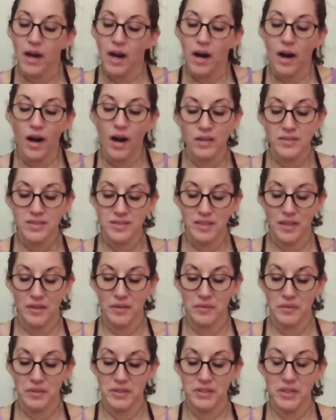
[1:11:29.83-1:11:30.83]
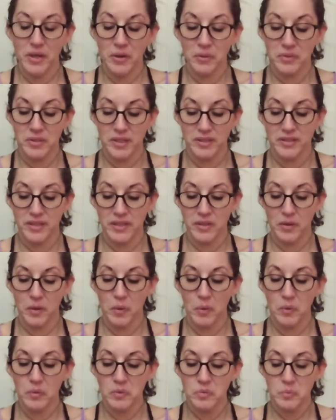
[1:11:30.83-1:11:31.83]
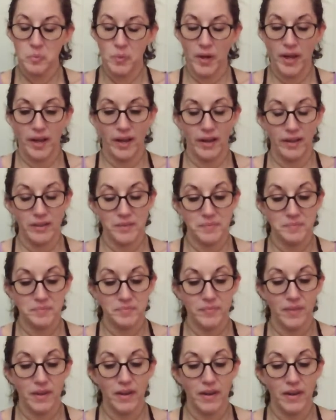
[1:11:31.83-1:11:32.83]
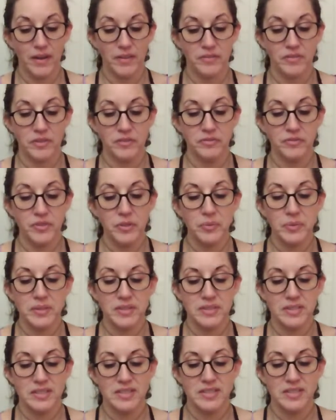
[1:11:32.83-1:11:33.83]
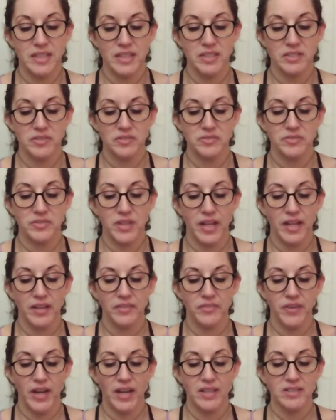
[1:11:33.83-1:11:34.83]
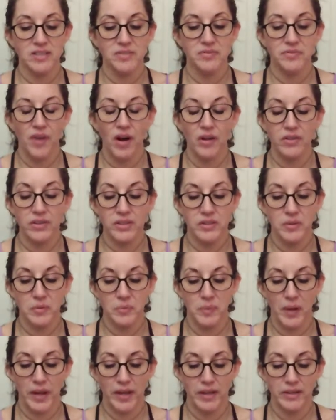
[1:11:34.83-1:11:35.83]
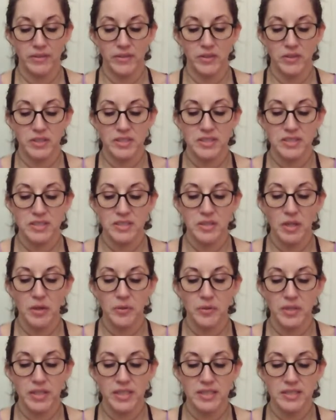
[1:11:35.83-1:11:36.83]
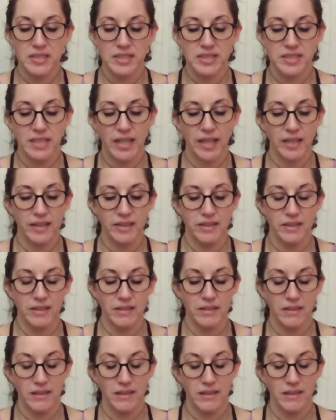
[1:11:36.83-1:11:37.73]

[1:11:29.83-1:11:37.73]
Also, know that the old way of viewing this stage of life has fallen away. There is no need to take up